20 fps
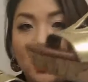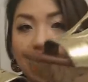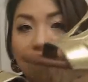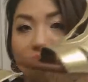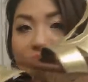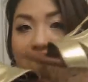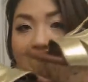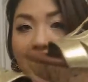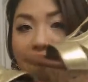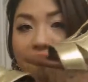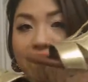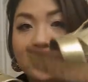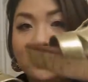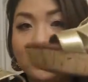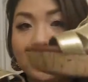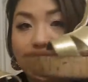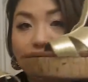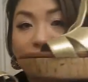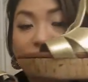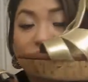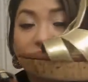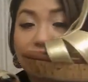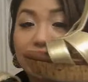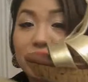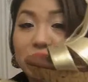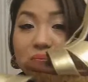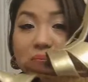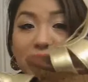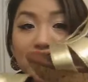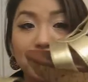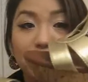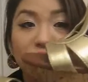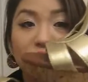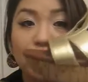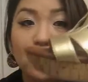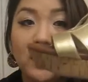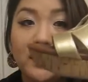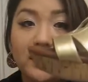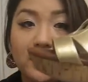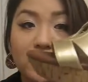on the side. So they're, that's the main
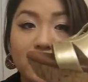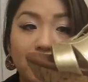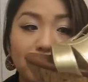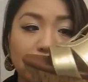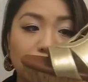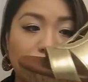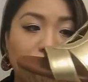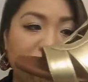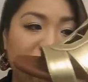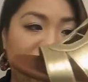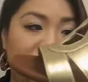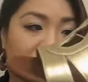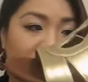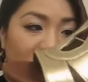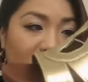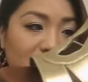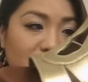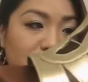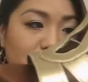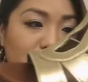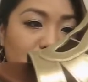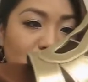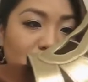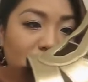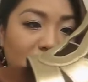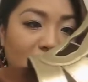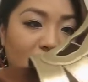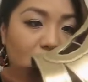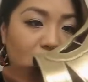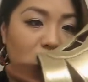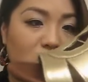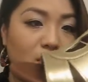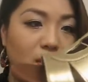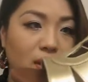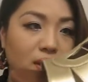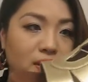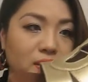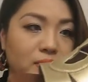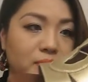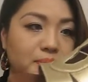reason why they're comfortable because they're not too flat on the
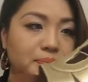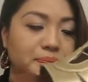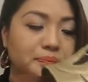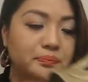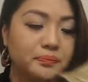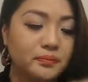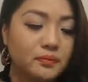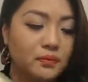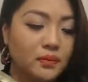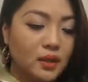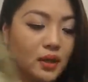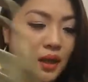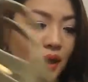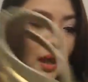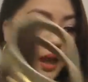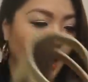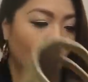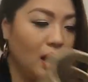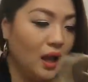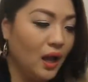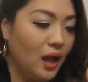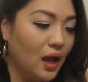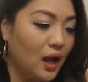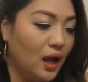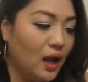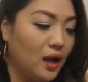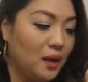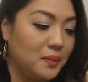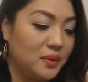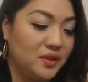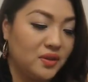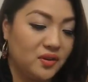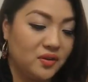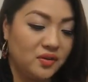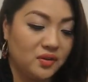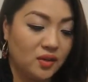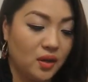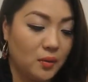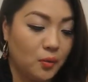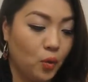bottom. Um, and
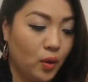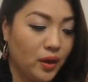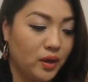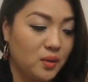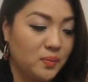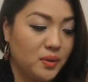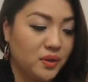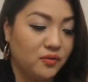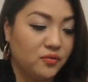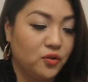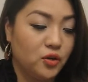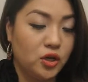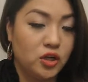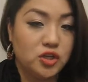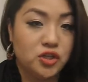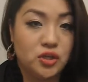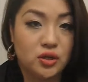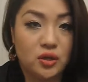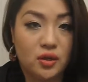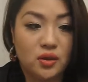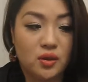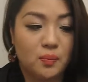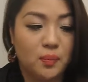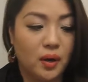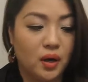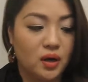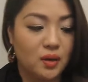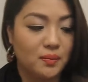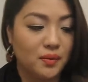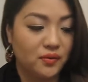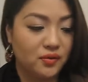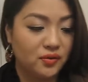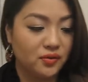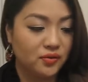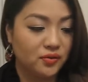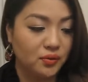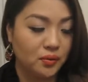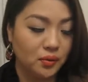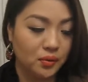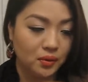there's a, quite a bit of cushion on the bottom of the
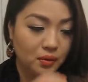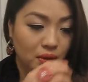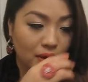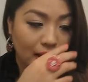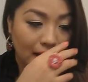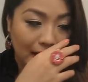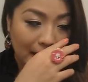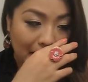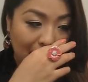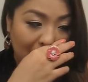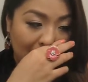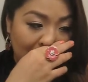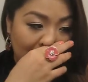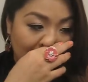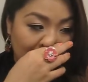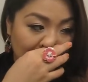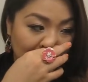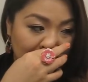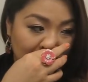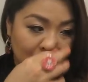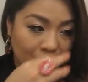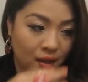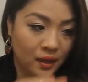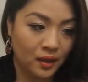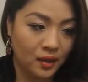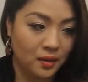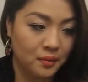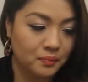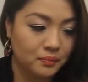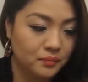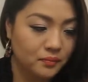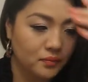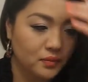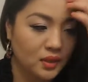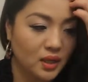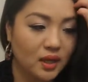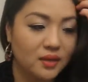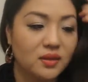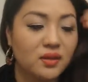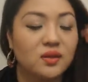sole. And um,
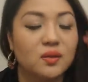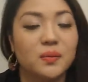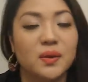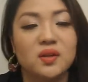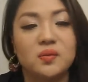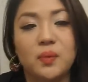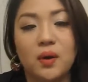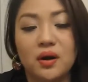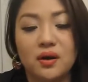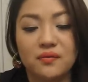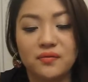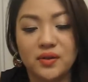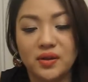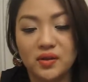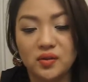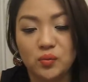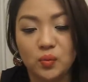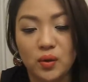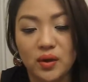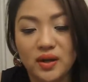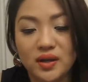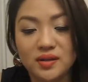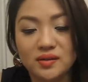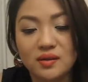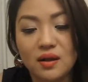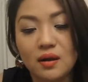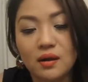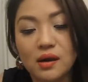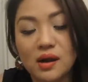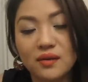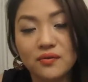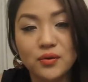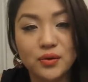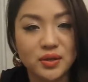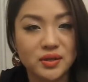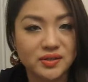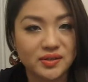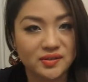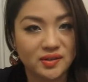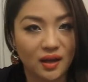I think the best part of this was for
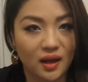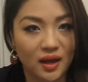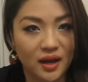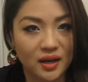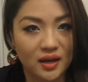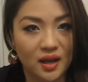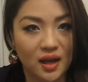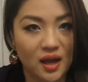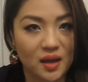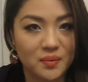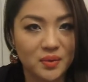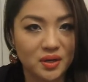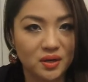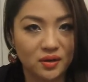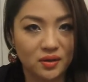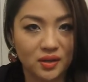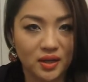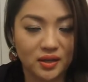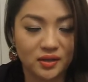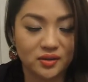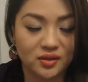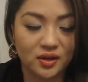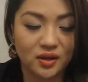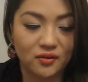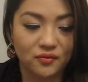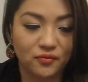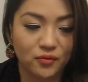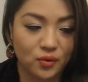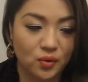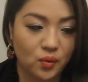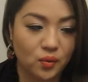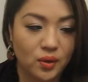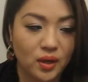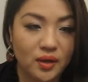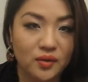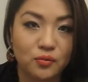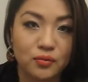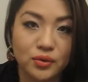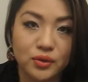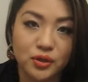the design, I've been on like the hunt for
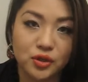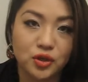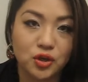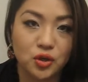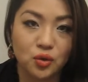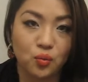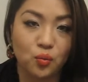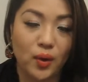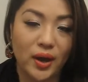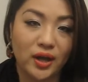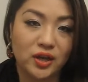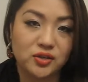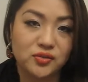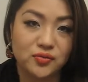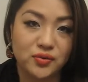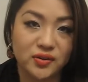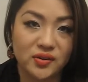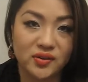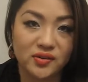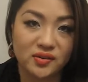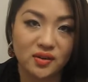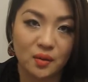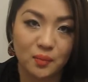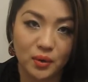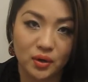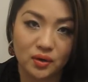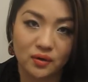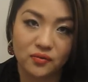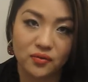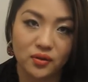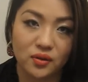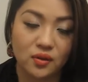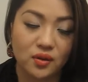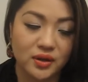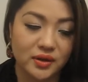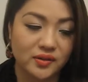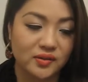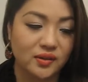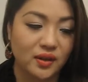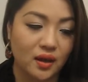a really cute wedge for this summer for the
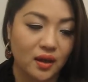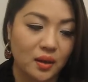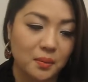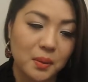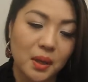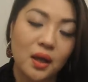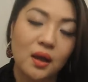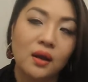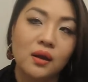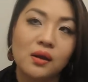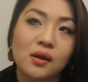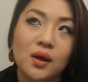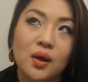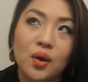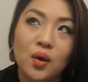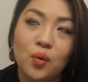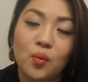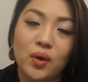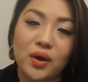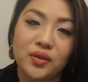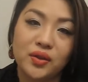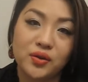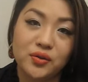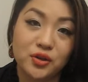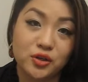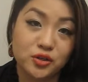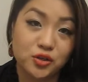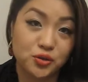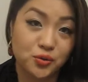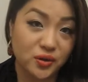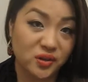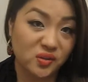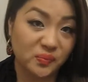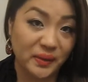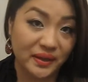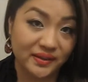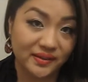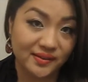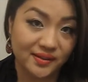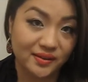longest time. Whether they're too
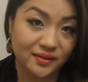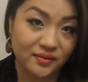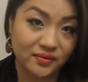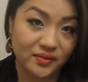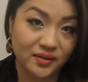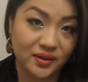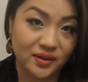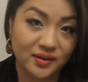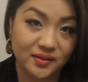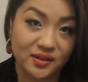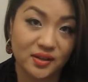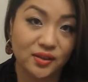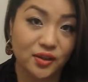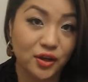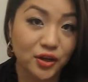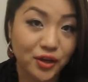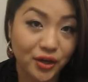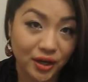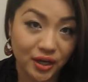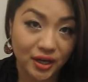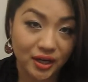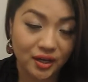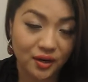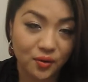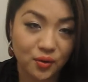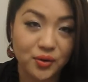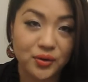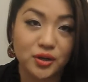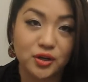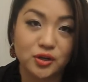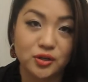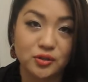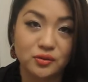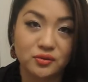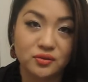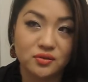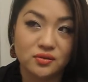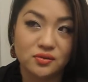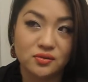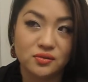expensive because they look good or they're,
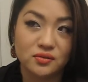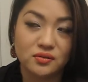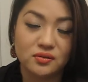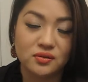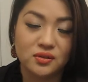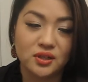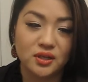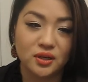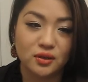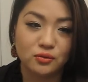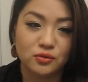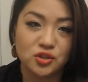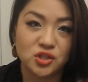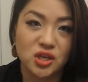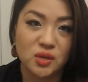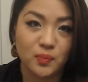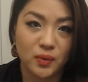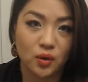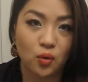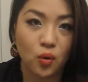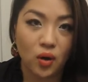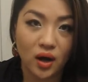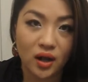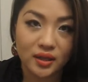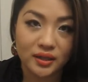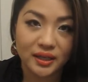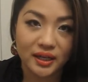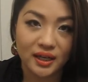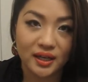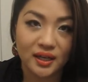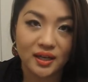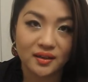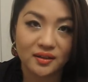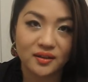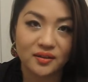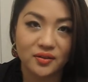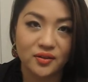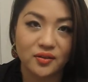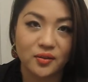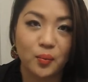you know, cheap in quality and
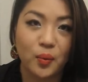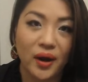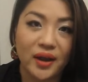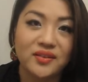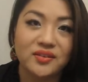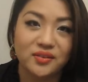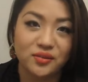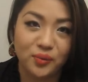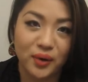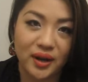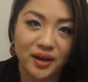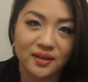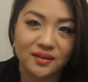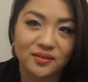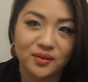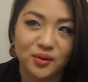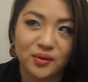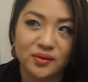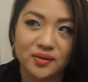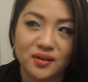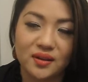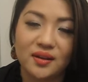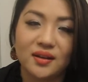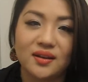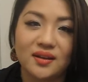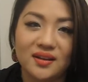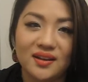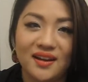then the, the price is right. So it's like,